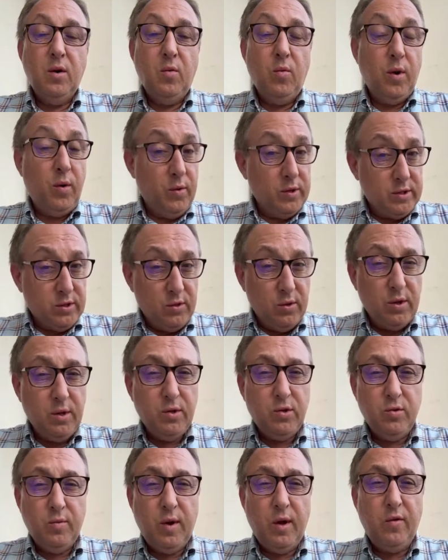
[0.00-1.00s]
When I was talking
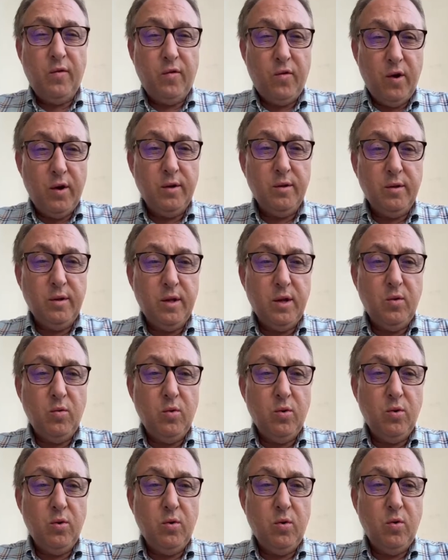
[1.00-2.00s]
to my friend, they
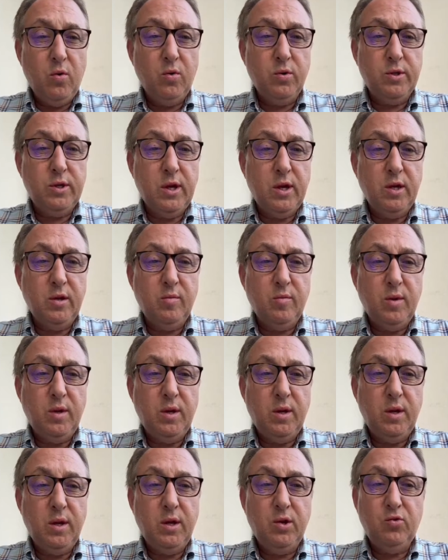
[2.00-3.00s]
were all telling
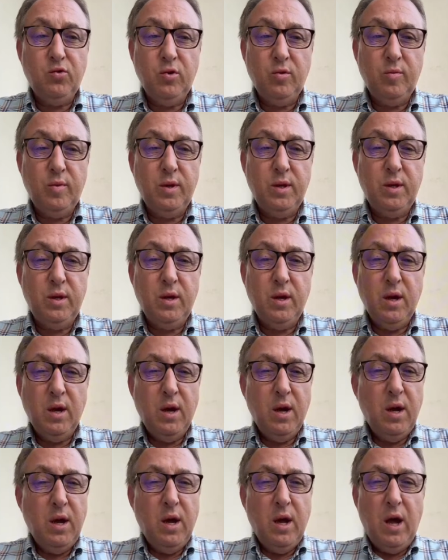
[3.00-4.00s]
me it will be
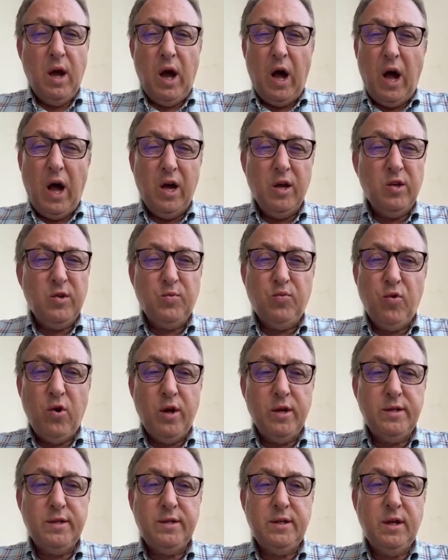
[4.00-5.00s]
highest
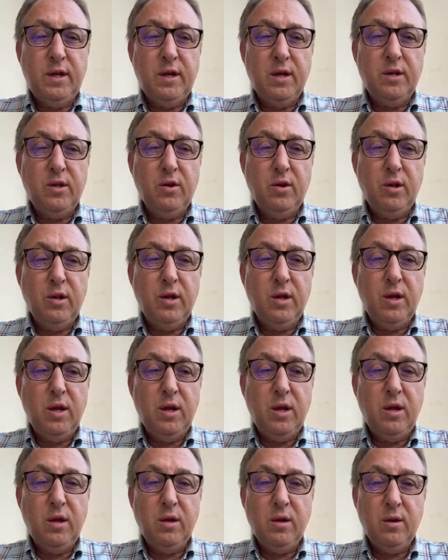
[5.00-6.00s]
price ticket
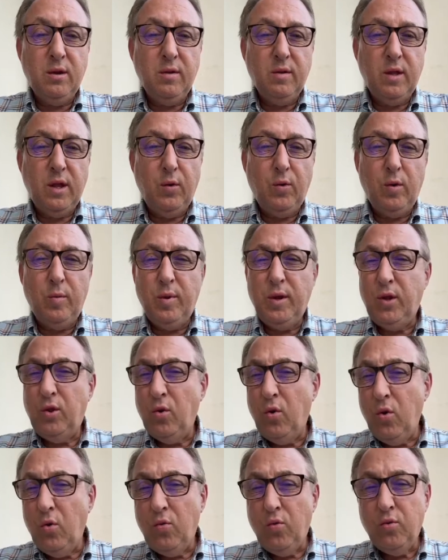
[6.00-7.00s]
only, there will be
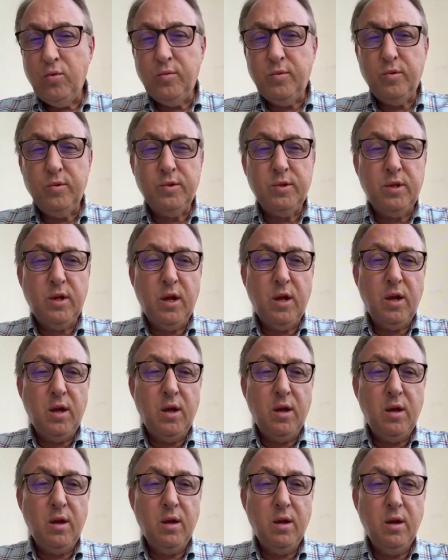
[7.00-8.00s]
no room to
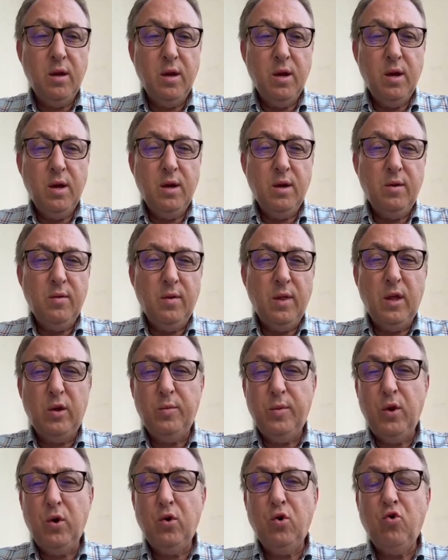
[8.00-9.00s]
stay, there'll
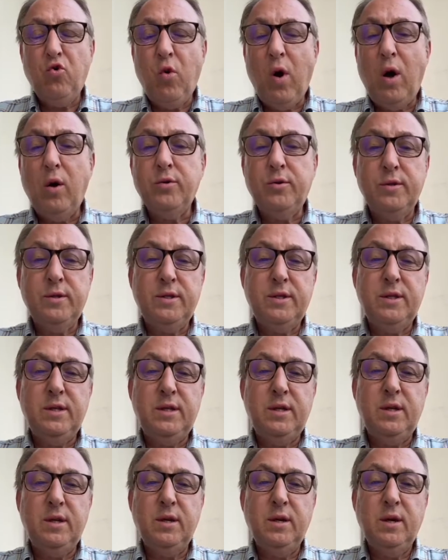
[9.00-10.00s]
be a crowded
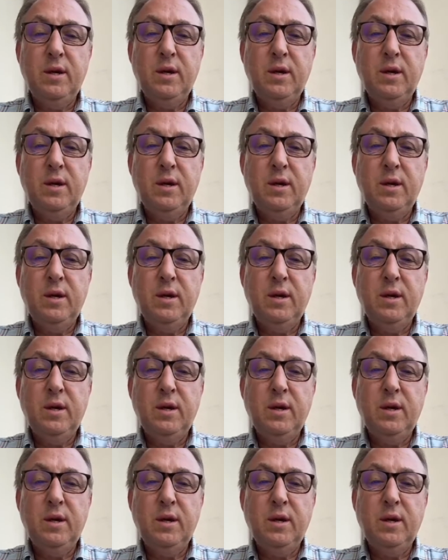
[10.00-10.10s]
city.